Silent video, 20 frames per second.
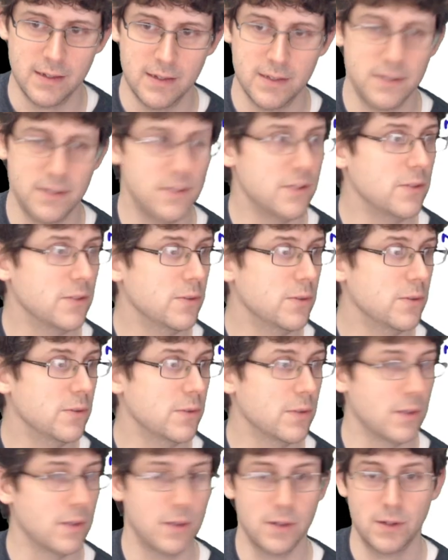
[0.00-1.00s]

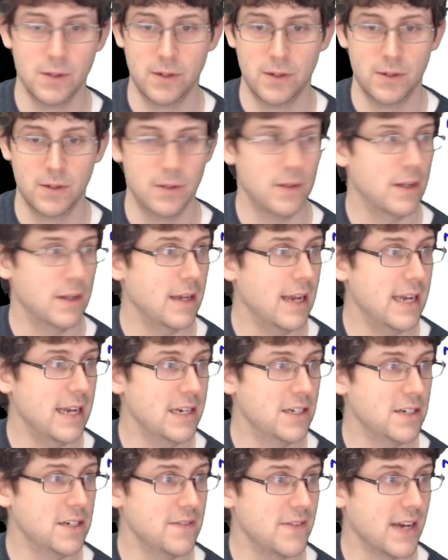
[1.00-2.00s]
to
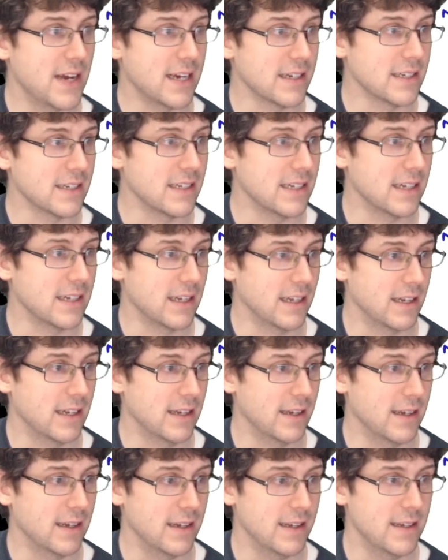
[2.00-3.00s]
h of x
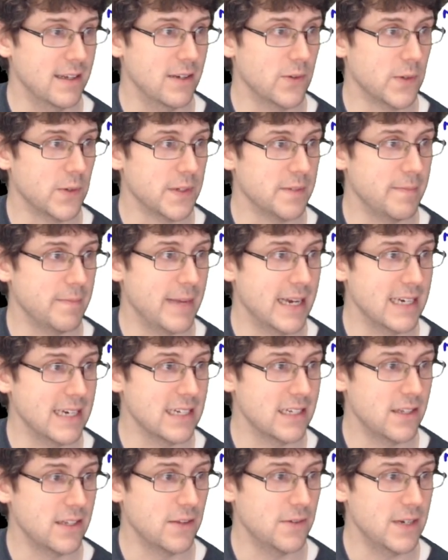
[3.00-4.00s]
equals
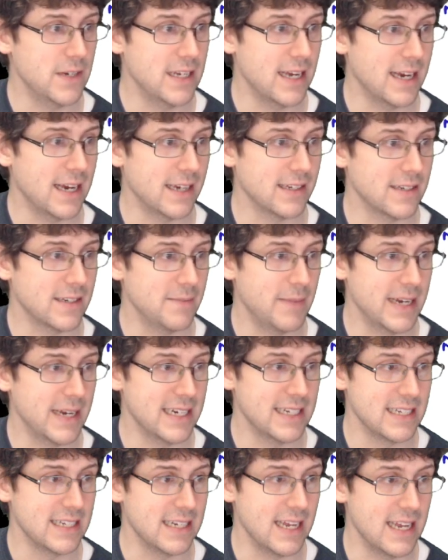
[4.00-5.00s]
minus 3x
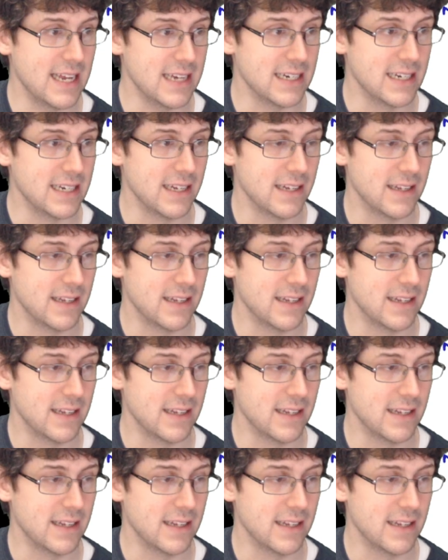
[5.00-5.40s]
minus 8.